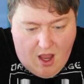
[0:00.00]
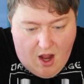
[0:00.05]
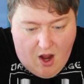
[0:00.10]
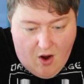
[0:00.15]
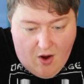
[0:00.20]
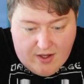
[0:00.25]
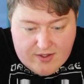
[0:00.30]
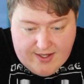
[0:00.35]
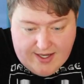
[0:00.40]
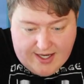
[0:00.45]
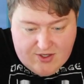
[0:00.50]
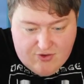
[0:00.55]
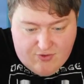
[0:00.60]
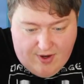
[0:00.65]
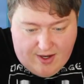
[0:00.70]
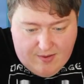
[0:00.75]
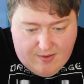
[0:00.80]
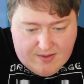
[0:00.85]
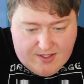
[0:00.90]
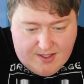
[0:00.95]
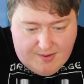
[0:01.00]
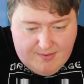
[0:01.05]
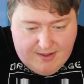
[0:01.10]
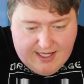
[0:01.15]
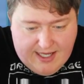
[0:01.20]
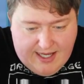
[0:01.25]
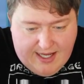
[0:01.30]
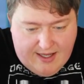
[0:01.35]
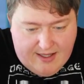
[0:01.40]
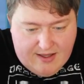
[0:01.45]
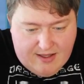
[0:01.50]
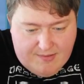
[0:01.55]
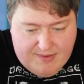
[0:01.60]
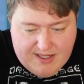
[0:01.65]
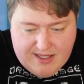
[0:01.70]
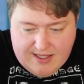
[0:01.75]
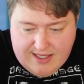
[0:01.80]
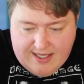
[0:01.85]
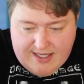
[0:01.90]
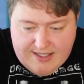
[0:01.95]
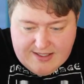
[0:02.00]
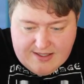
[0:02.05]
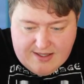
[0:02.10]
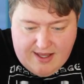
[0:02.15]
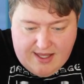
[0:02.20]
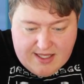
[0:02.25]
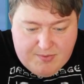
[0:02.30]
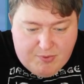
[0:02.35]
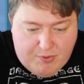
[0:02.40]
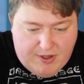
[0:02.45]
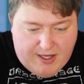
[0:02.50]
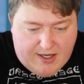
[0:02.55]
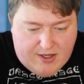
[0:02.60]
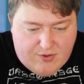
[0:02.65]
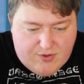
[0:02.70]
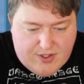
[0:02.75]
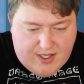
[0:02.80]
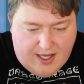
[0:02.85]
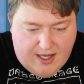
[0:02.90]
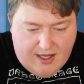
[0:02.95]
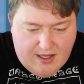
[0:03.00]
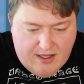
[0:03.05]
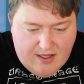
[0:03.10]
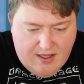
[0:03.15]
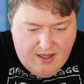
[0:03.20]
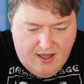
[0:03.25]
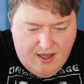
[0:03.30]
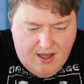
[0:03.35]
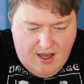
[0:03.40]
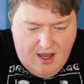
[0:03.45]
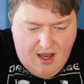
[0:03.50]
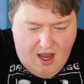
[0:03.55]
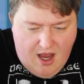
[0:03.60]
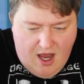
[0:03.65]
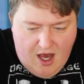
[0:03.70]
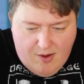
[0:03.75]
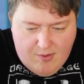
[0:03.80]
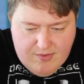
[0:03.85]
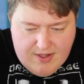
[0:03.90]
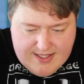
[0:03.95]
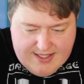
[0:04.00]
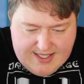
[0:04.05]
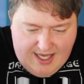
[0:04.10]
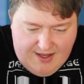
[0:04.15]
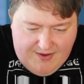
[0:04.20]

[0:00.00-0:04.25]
All right, so I can trade with somebody in the Middle East. That's pretty interesting. Let's see